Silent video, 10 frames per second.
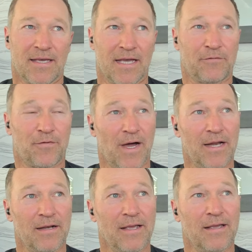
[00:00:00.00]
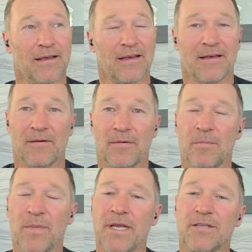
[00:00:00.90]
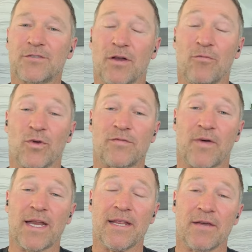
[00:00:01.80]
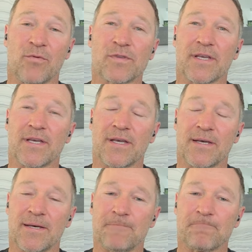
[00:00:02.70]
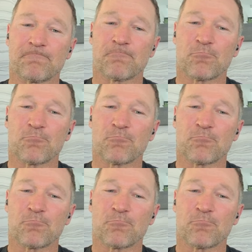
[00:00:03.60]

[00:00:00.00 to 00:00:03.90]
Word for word: get finally a meeting. So it was funny. There was a